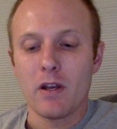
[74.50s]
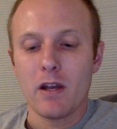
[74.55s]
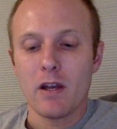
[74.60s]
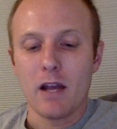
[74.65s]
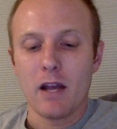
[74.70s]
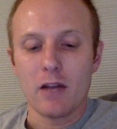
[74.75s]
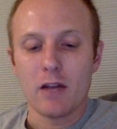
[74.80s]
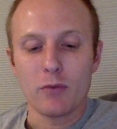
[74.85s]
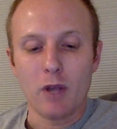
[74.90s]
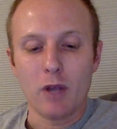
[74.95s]

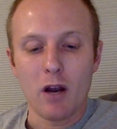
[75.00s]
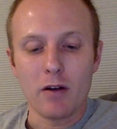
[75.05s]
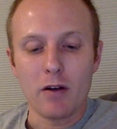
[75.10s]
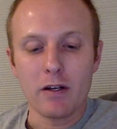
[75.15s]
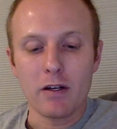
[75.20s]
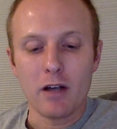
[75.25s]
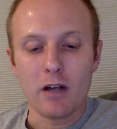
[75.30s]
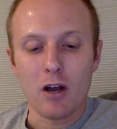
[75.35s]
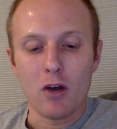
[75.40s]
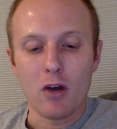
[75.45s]
As we already
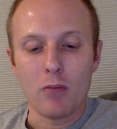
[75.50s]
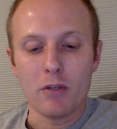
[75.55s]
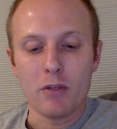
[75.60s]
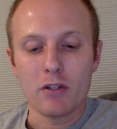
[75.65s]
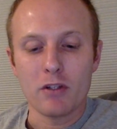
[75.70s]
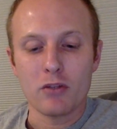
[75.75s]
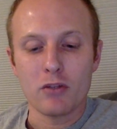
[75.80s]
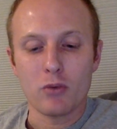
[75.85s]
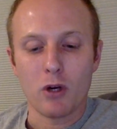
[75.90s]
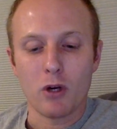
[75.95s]
know,
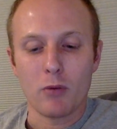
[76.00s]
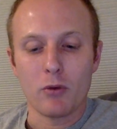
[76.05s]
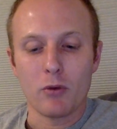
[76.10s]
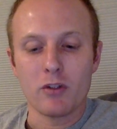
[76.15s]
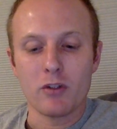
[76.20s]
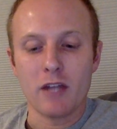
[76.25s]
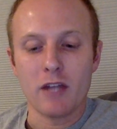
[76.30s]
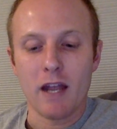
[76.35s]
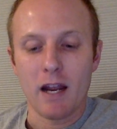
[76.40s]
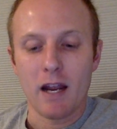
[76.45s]
Mrs. Wormwood's
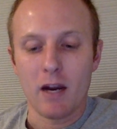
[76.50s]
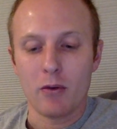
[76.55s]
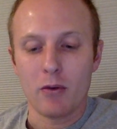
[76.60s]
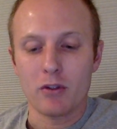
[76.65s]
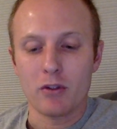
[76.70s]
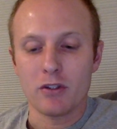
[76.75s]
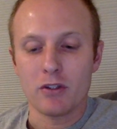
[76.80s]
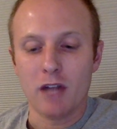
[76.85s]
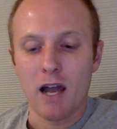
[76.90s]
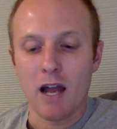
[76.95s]
hair was
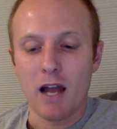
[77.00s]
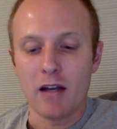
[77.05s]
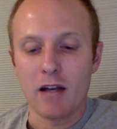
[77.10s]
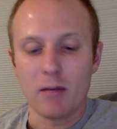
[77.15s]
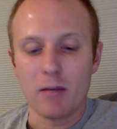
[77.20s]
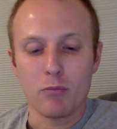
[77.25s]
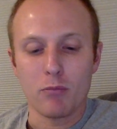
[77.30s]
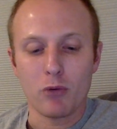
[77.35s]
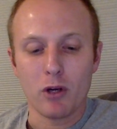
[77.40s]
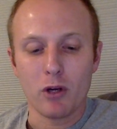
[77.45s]
dyed a
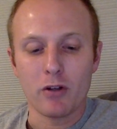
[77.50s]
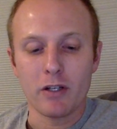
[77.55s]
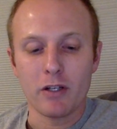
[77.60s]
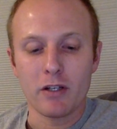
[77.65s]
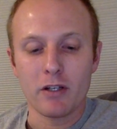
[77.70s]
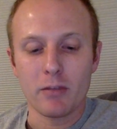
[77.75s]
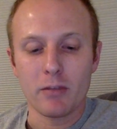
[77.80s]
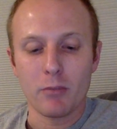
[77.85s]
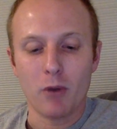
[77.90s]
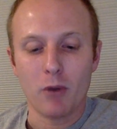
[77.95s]
brilliant
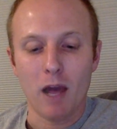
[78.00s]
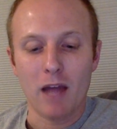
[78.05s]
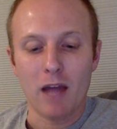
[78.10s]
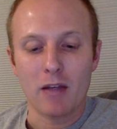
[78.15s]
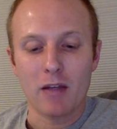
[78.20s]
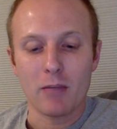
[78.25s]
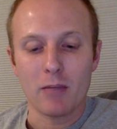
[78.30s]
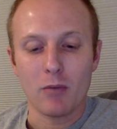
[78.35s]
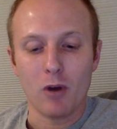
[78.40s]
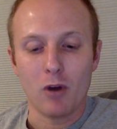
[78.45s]

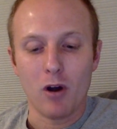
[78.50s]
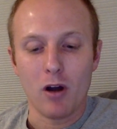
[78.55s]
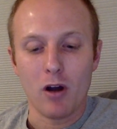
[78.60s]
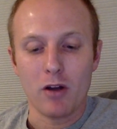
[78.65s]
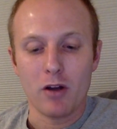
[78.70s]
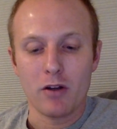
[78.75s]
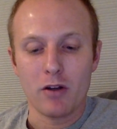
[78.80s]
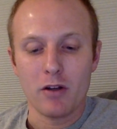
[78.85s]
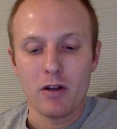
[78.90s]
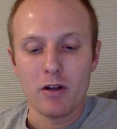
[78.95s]
platinum blonde,
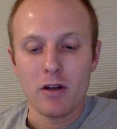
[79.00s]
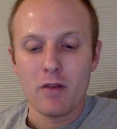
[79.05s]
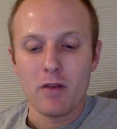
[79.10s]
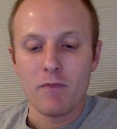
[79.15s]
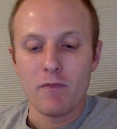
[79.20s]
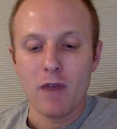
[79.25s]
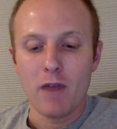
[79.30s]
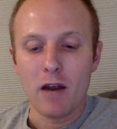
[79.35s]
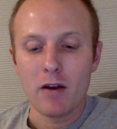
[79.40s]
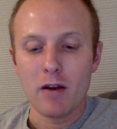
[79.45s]

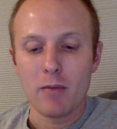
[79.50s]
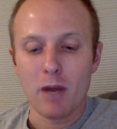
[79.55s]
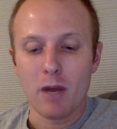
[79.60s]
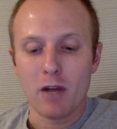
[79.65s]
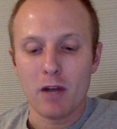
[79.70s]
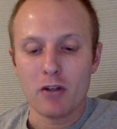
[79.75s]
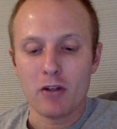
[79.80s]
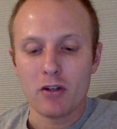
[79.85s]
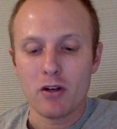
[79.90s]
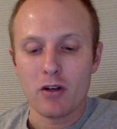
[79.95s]
very
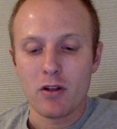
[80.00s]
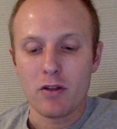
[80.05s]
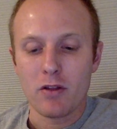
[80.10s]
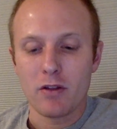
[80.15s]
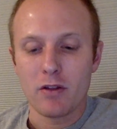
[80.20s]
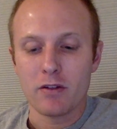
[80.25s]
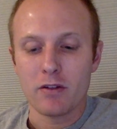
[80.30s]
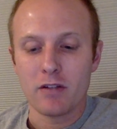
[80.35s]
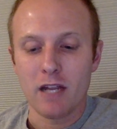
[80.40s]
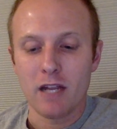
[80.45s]
much the
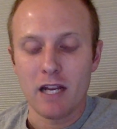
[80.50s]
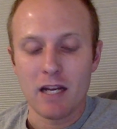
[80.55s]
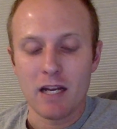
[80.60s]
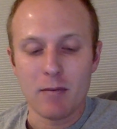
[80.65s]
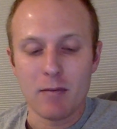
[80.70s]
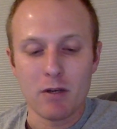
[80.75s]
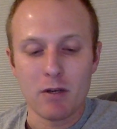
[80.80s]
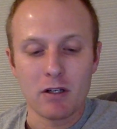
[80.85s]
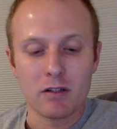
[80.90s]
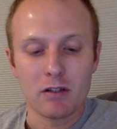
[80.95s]
same
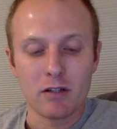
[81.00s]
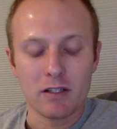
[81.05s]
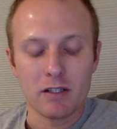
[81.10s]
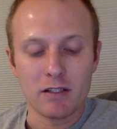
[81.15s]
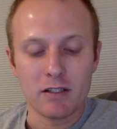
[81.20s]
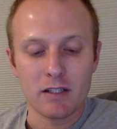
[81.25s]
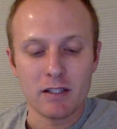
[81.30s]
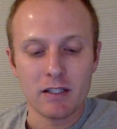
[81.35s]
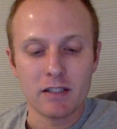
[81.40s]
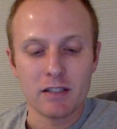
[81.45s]

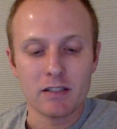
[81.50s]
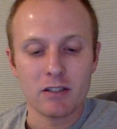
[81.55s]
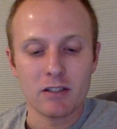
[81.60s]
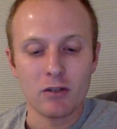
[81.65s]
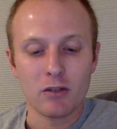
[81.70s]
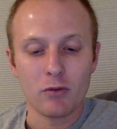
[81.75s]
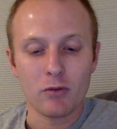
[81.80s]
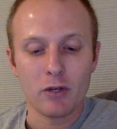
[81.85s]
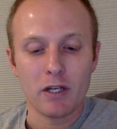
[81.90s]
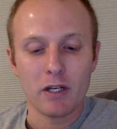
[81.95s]
glistening
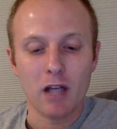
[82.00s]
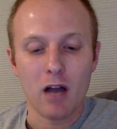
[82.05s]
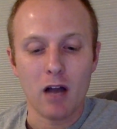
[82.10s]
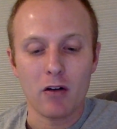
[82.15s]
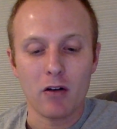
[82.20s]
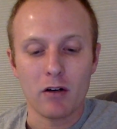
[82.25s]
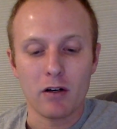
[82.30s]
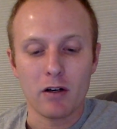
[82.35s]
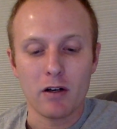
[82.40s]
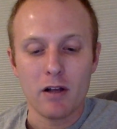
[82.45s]
silvery
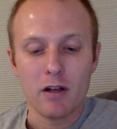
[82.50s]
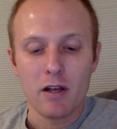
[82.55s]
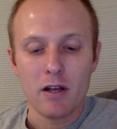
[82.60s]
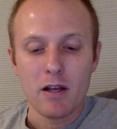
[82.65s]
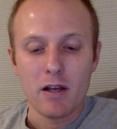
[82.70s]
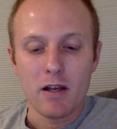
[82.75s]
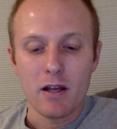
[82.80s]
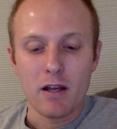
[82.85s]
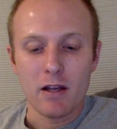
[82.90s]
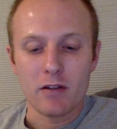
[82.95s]
color
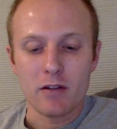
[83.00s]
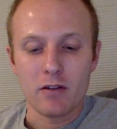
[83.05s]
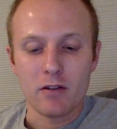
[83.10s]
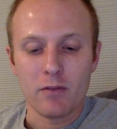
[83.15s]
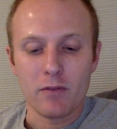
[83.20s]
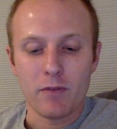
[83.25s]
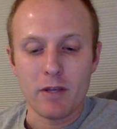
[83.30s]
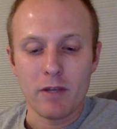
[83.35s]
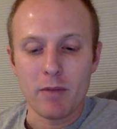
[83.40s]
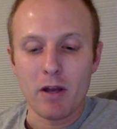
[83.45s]
as the
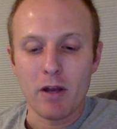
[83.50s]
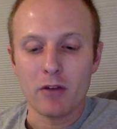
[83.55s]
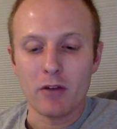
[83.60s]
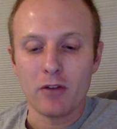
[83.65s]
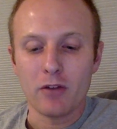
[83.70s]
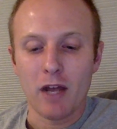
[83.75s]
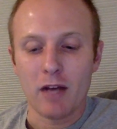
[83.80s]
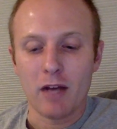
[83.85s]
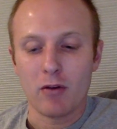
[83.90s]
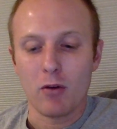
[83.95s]
female
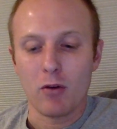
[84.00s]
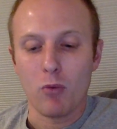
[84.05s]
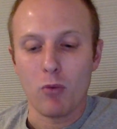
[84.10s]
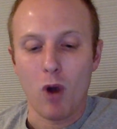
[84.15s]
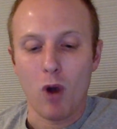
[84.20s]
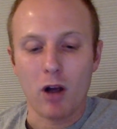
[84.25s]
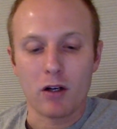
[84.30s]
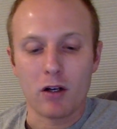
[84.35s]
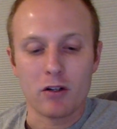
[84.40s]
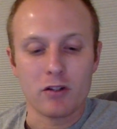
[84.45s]
tightrope
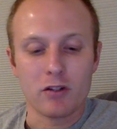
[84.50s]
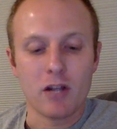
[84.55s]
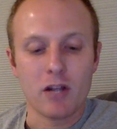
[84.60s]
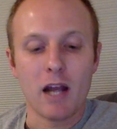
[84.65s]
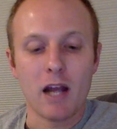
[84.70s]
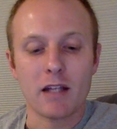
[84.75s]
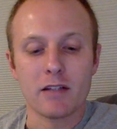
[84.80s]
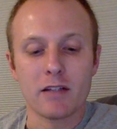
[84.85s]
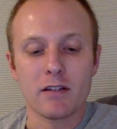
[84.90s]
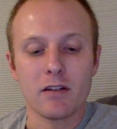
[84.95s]
walker's
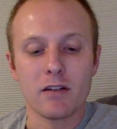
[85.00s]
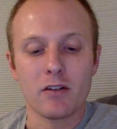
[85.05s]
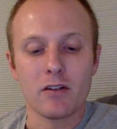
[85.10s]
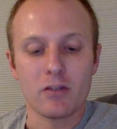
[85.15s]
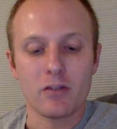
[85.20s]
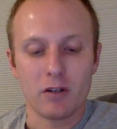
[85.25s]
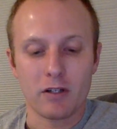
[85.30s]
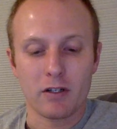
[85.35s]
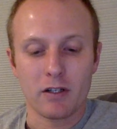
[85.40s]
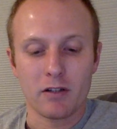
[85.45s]
tights in the
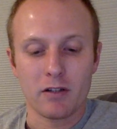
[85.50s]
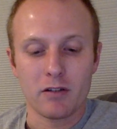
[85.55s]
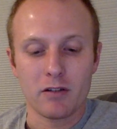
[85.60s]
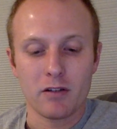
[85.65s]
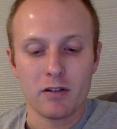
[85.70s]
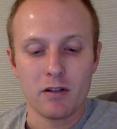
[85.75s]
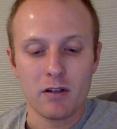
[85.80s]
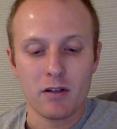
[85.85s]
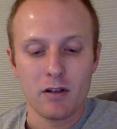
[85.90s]
circus.